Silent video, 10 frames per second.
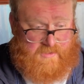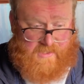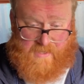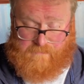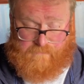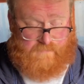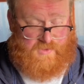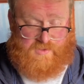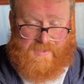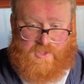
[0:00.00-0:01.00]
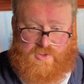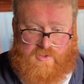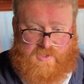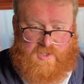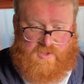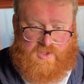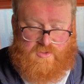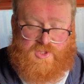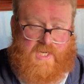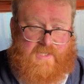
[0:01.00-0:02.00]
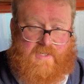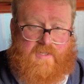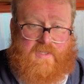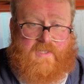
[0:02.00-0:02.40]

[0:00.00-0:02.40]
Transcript: Again, just make sure it's not too shaded